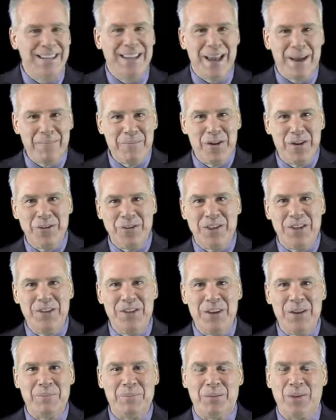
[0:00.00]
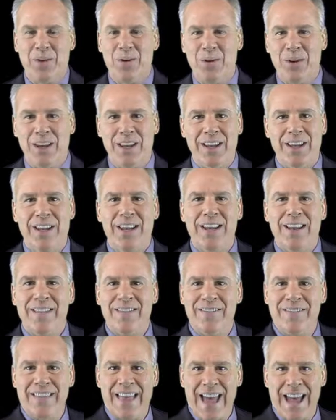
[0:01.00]
depno's in the employee.
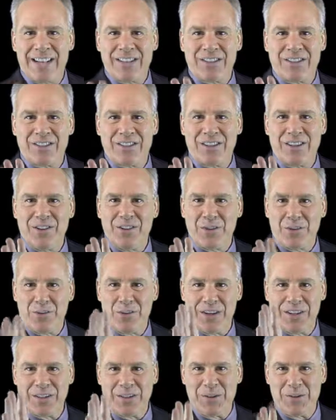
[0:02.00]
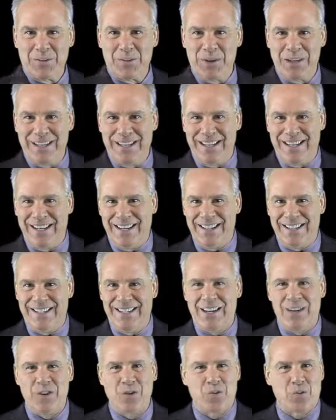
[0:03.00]
That's the reason we did it.
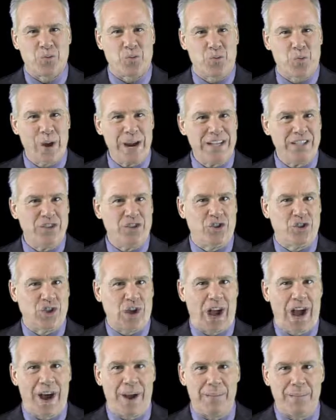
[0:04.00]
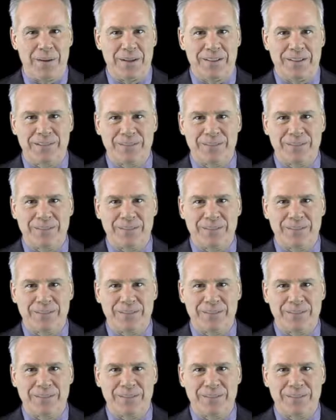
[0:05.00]
Great job.